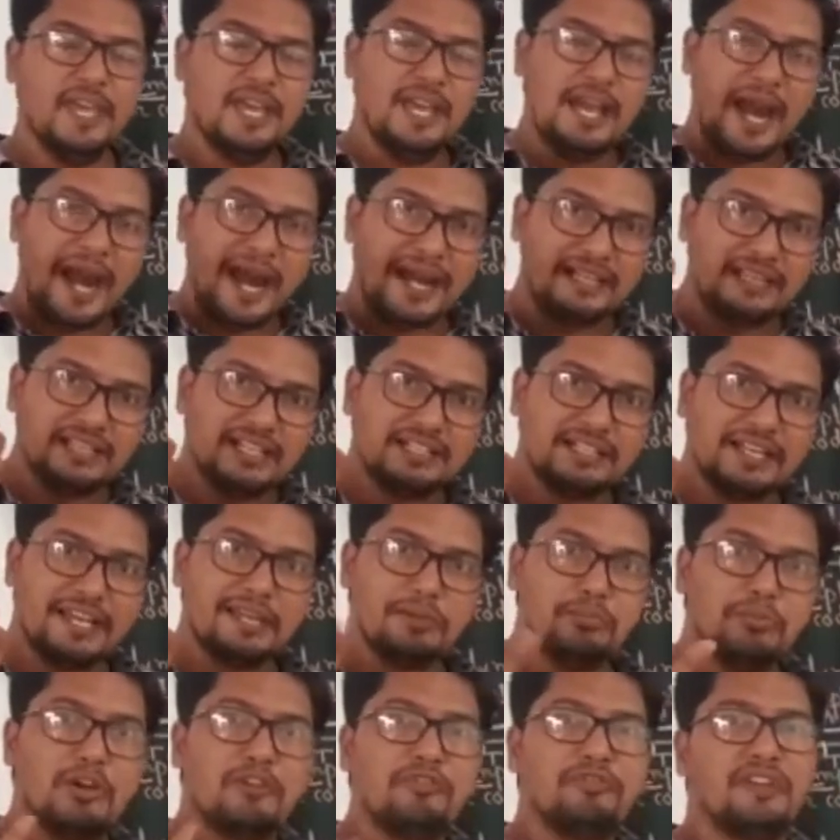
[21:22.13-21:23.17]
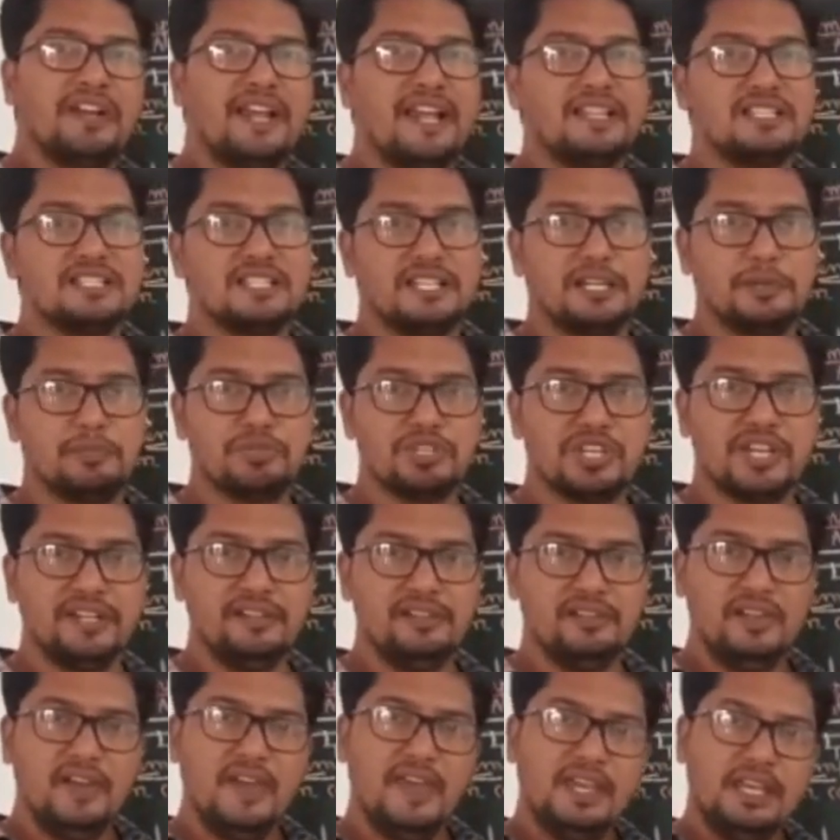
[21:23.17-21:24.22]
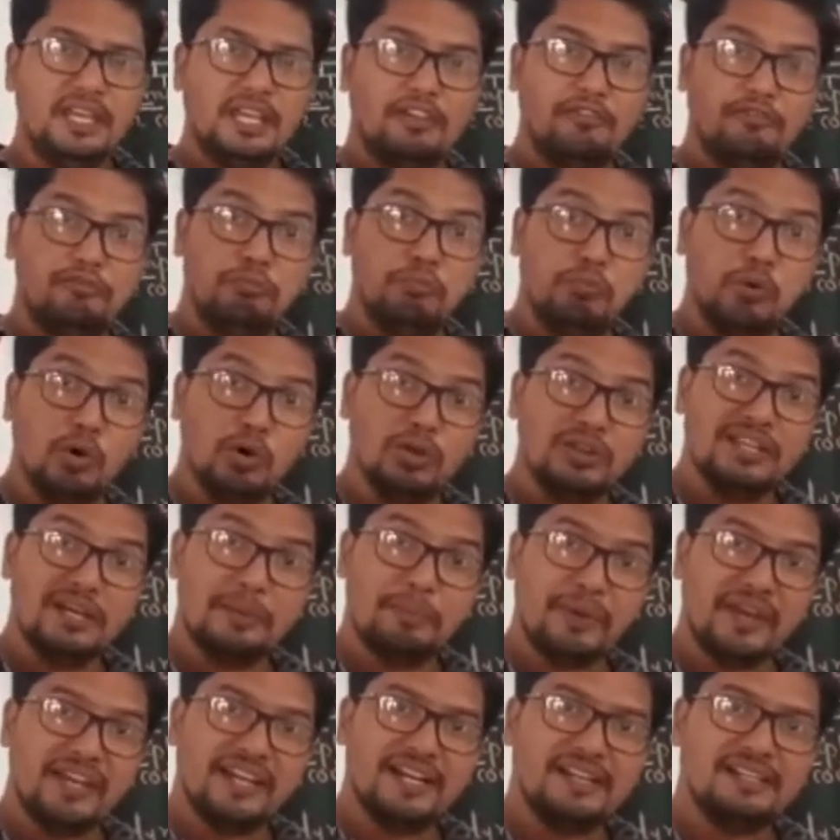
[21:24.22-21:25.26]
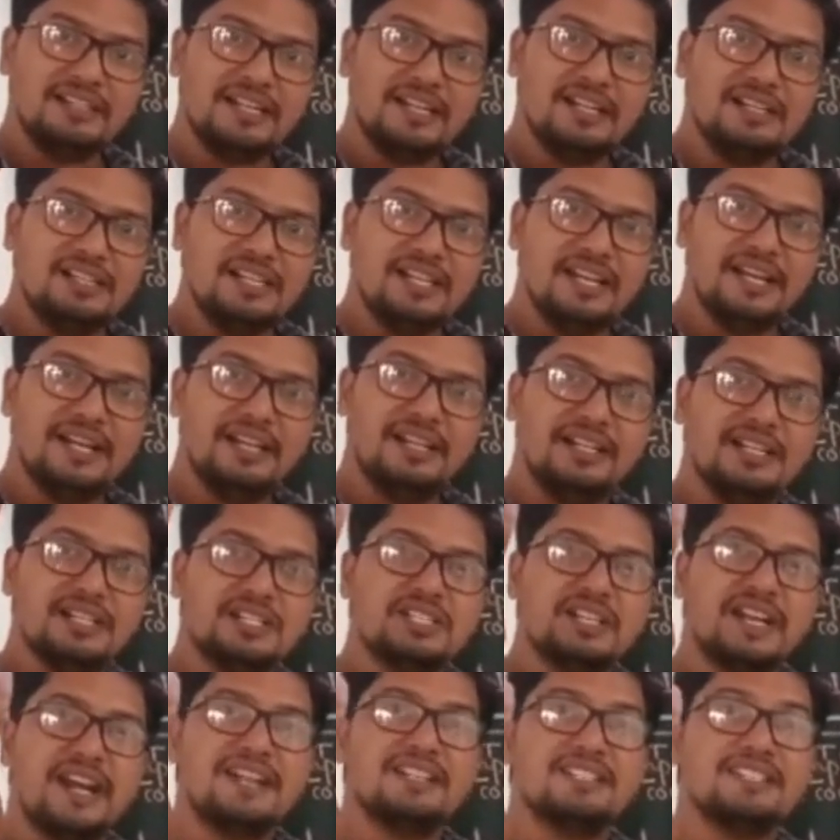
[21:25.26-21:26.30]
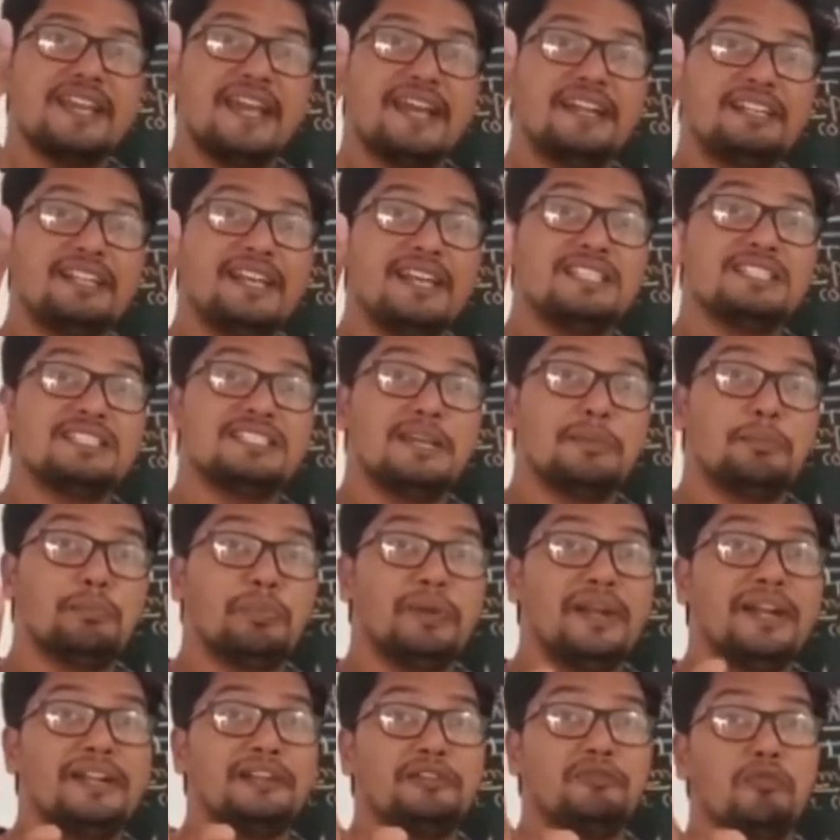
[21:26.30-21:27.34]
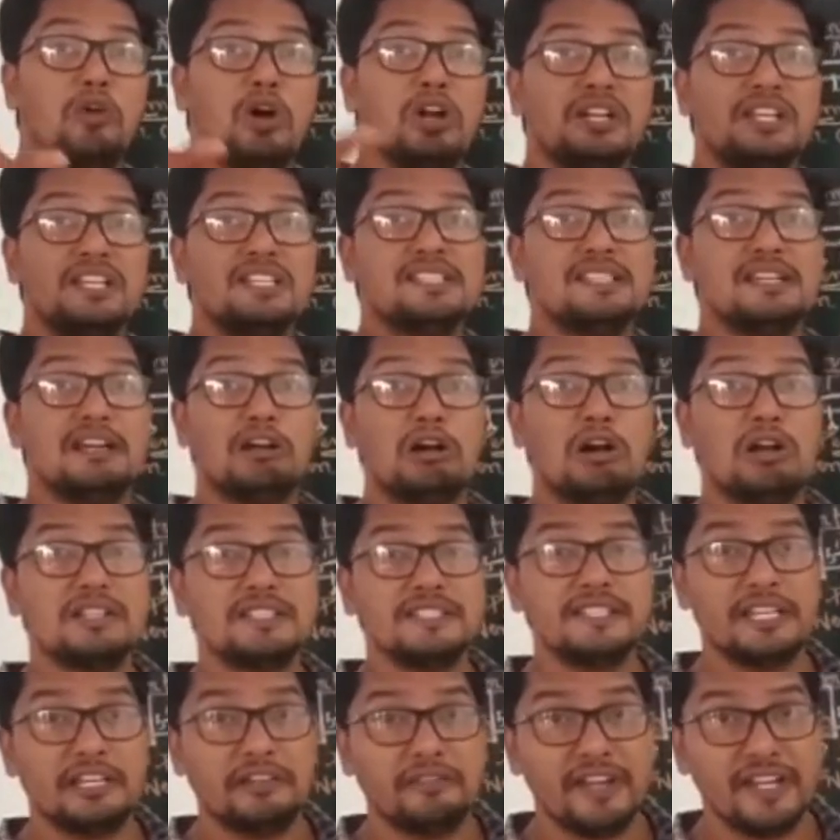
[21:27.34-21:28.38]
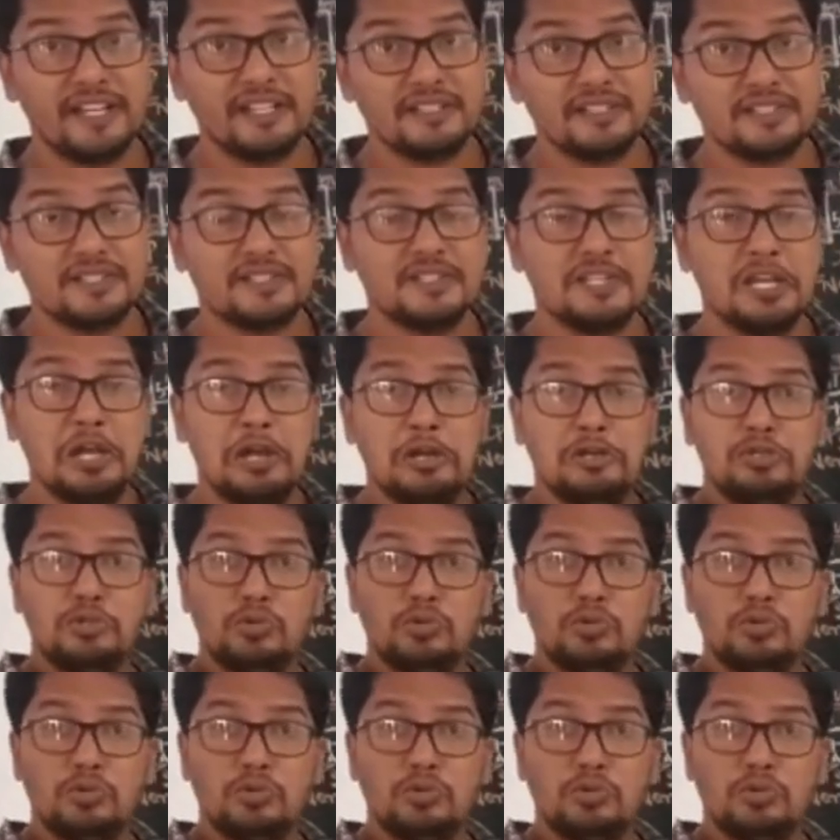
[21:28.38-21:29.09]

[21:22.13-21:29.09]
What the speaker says: At the time of transcription, if both the parental DNA strands act as template, what is the consequence?